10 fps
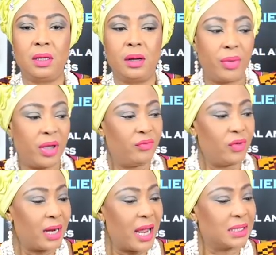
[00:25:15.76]
But if you
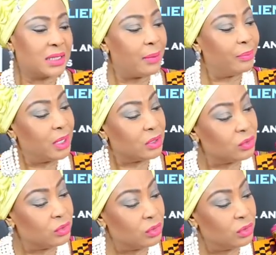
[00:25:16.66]
had asked her, please
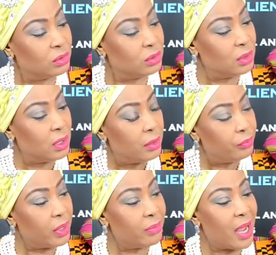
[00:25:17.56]
could you
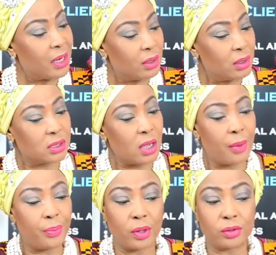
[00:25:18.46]
pick my clothes
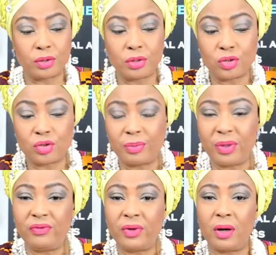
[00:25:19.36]
up or could you sweep the
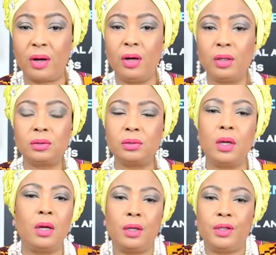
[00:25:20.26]
floor? Could...
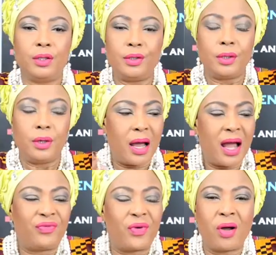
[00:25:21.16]

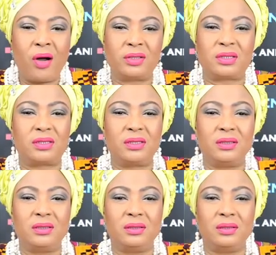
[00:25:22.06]
I forgot.
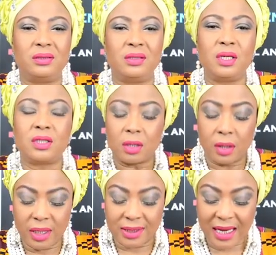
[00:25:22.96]
So
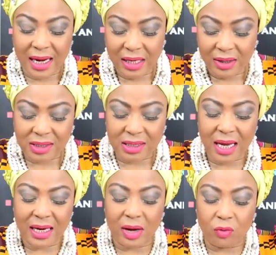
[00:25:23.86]
he's telling us
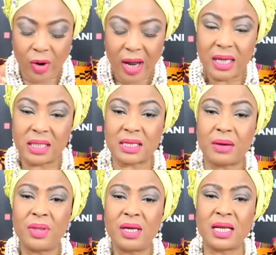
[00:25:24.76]
here that when it's
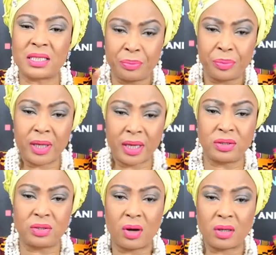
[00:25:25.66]
something that's important
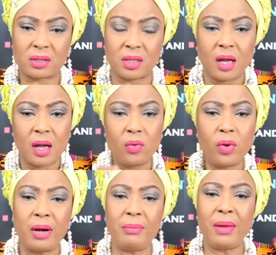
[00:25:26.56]
to us, we
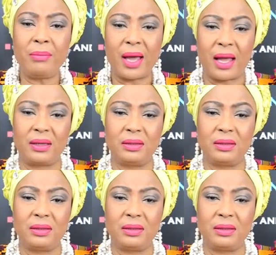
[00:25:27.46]
remember.